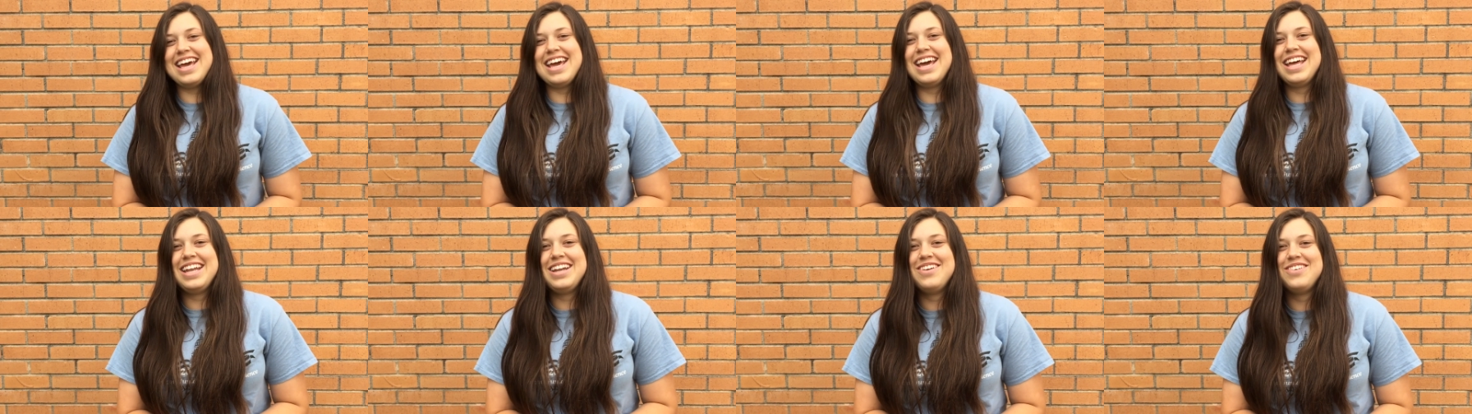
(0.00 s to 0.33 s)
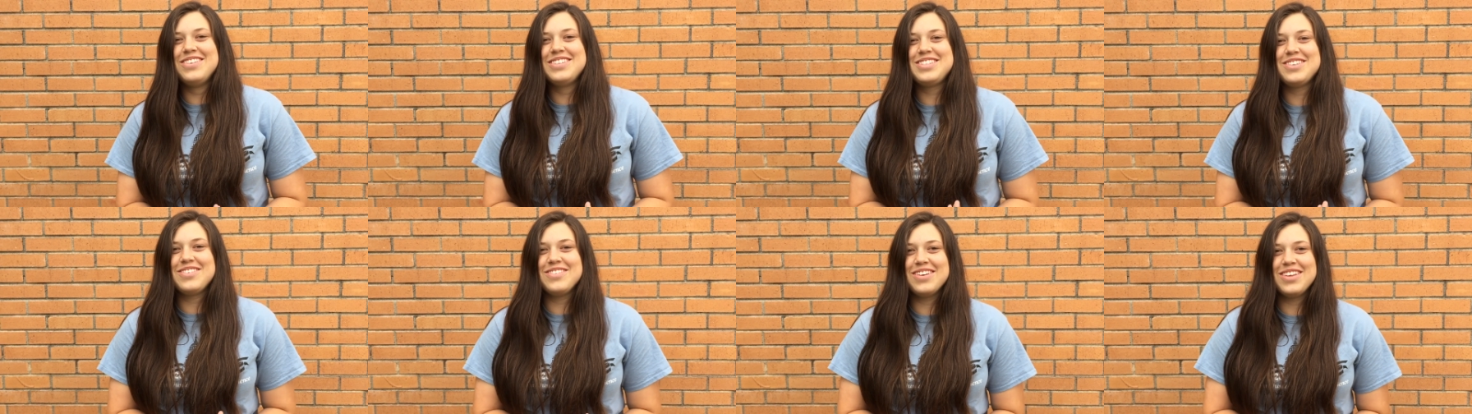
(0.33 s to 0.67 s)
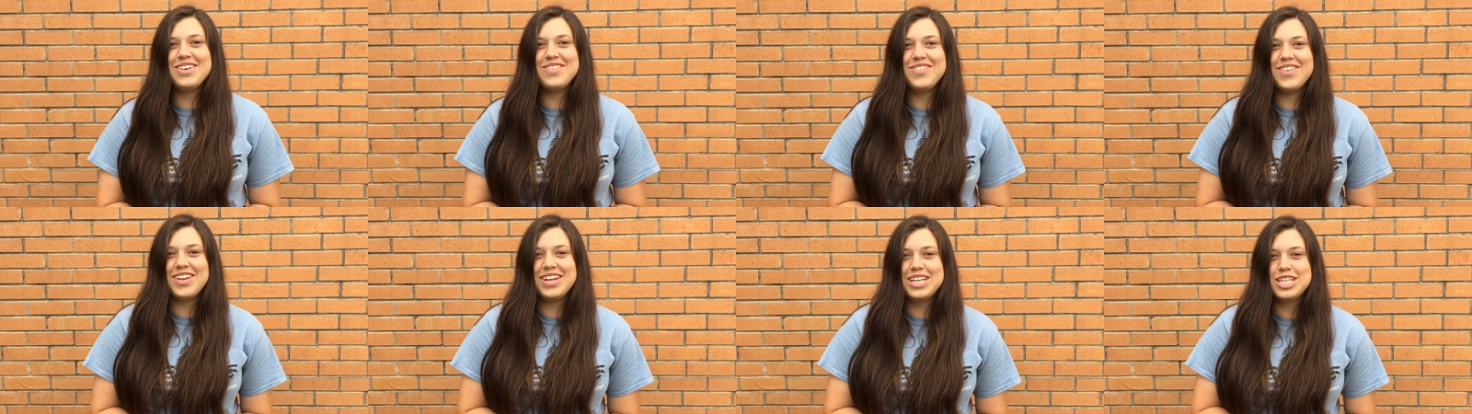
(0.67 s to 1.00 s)
and it was a
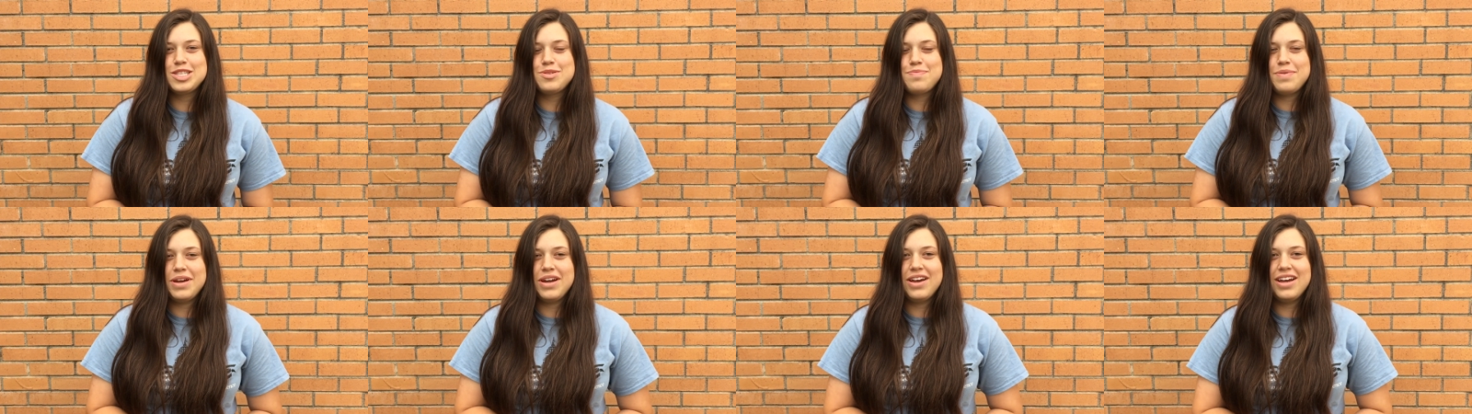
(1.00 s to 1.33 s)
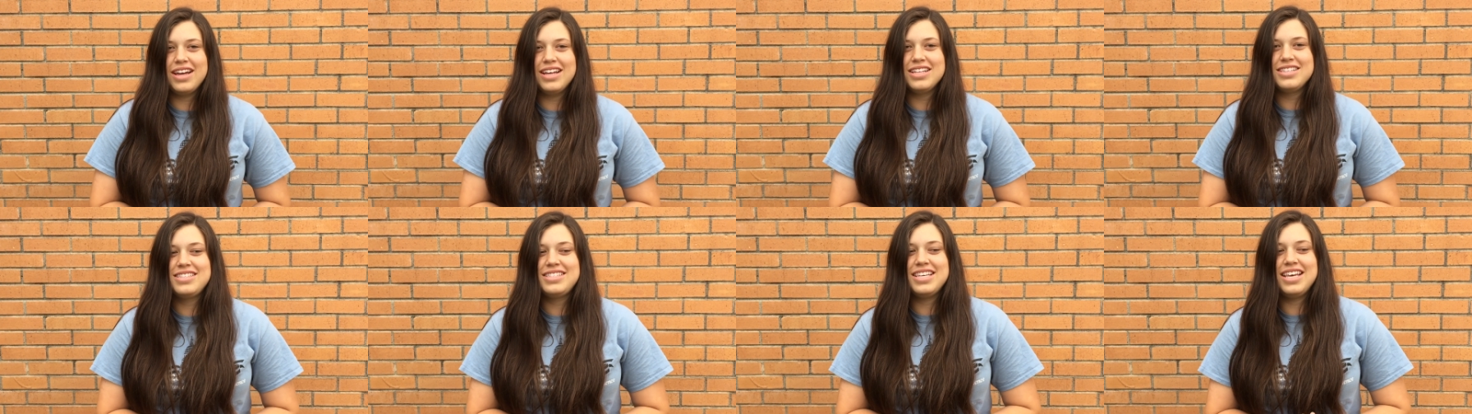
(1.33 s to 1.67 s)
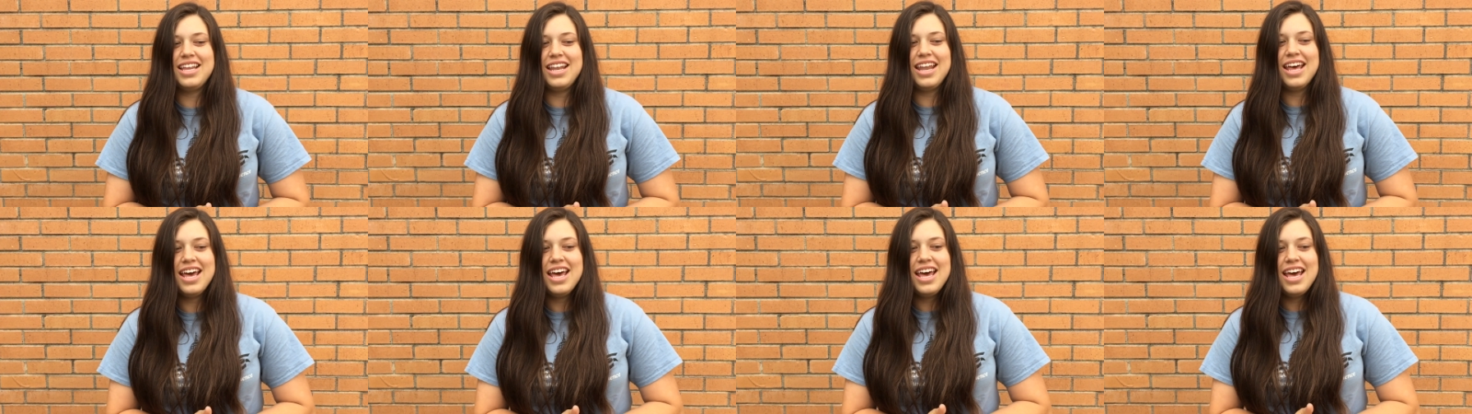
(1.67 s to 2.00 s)
really fun experience
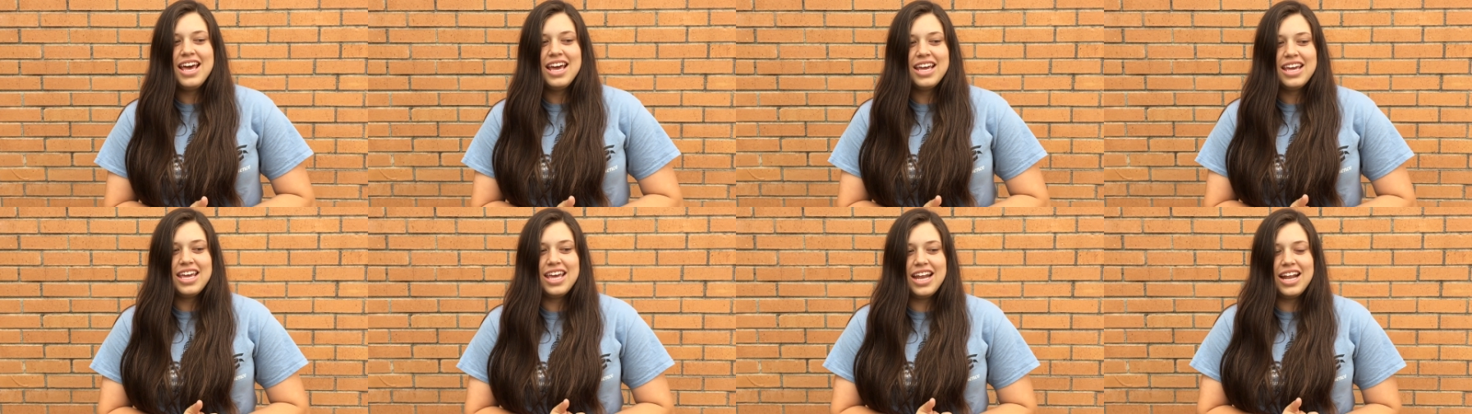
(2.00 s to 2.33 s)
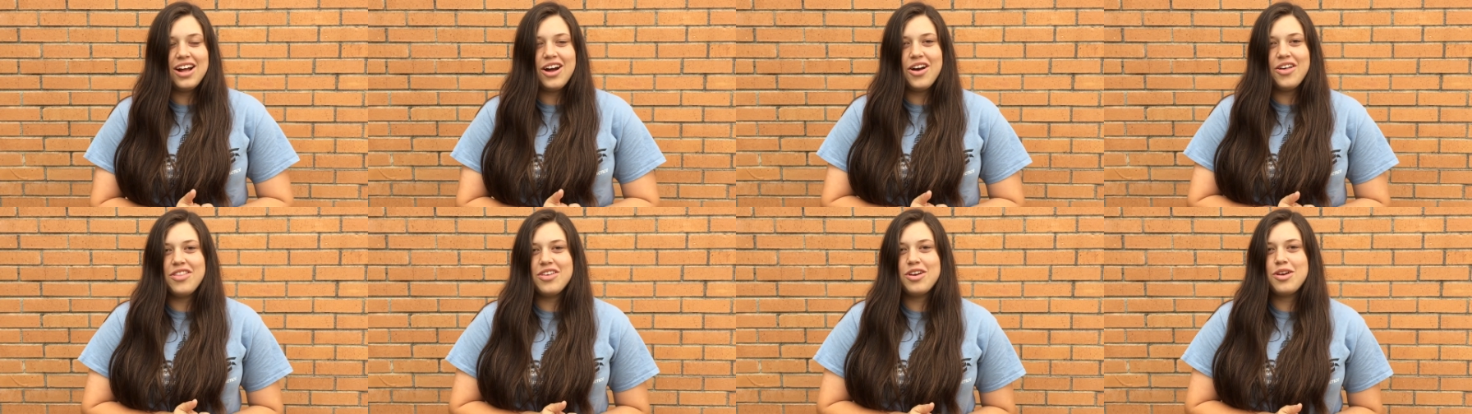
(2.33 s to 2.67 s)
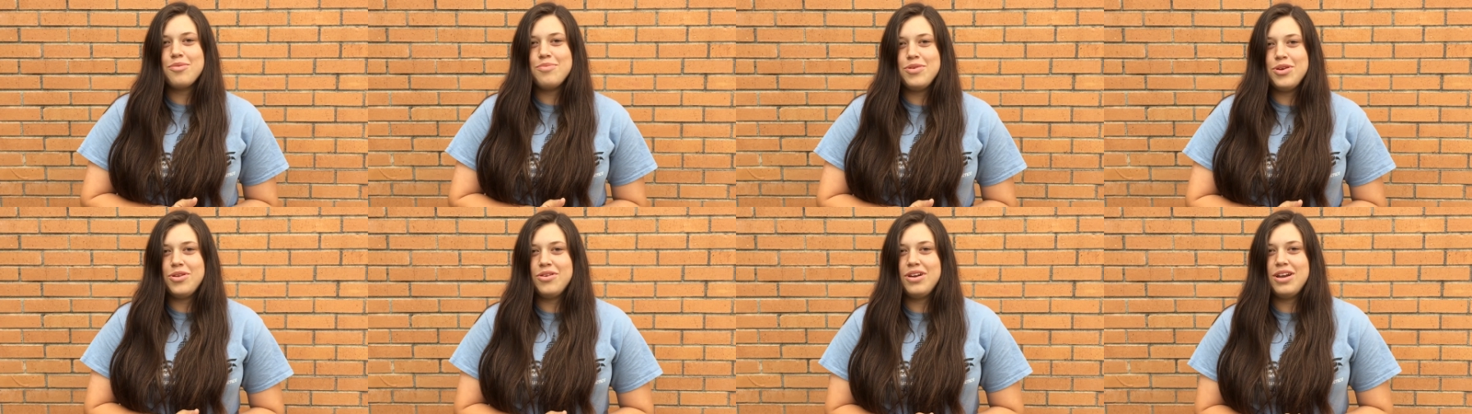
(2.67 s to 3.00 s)
and getting all the
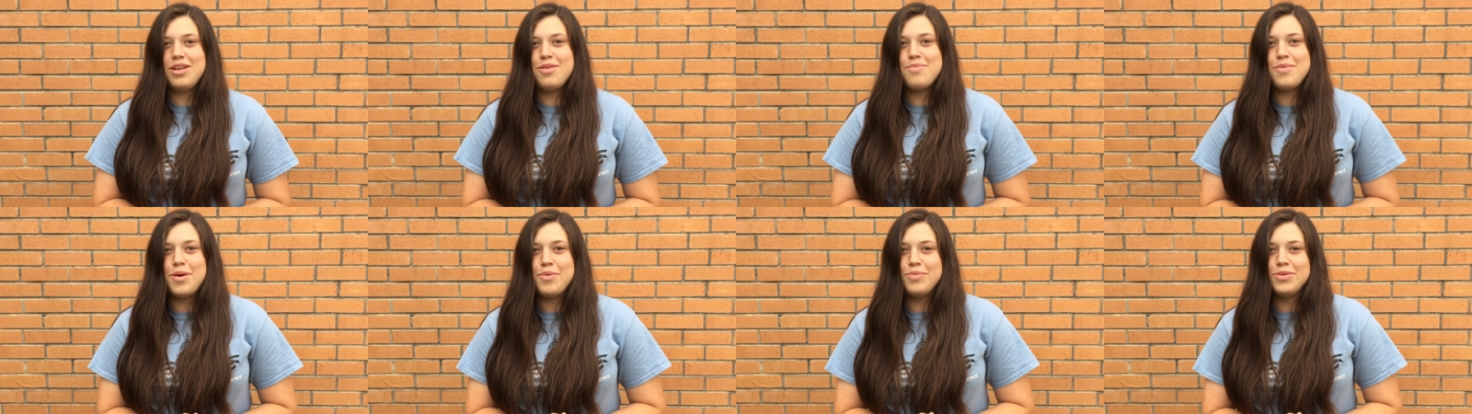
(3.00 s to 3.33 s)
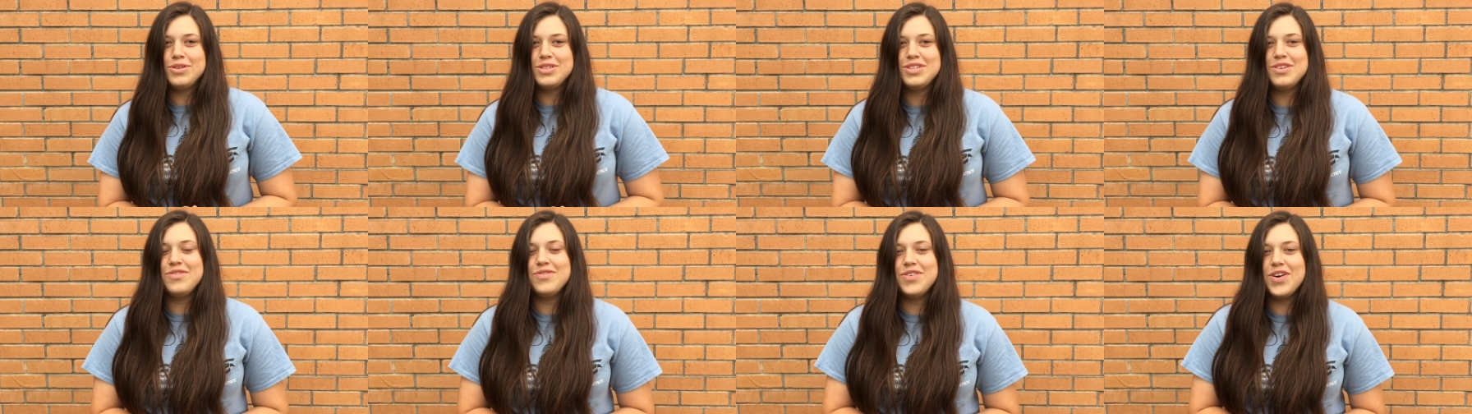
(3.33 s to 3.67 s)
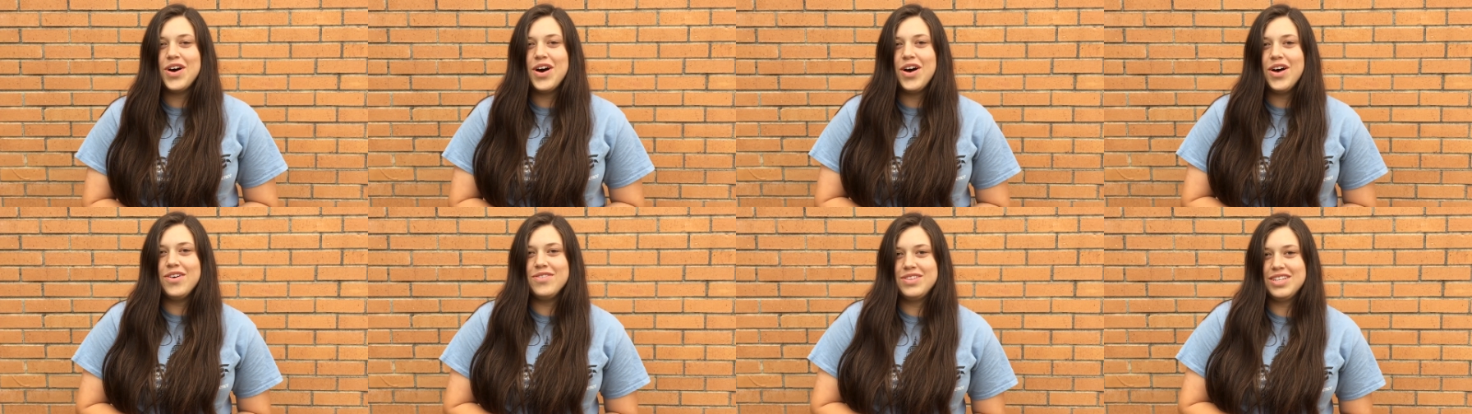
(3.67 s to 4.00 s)
community members
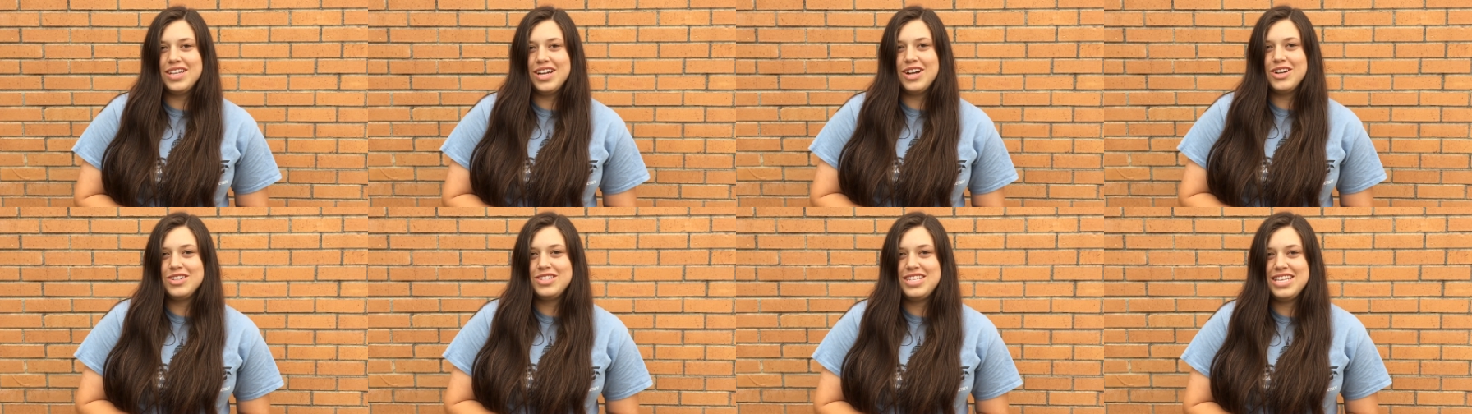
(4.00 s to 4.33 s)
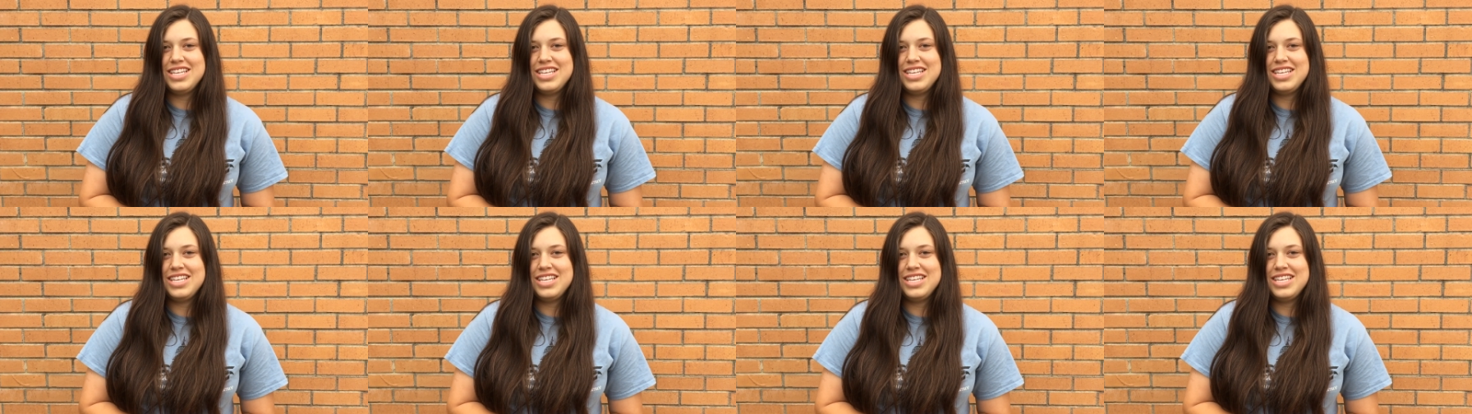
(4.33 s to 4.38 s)
involved in our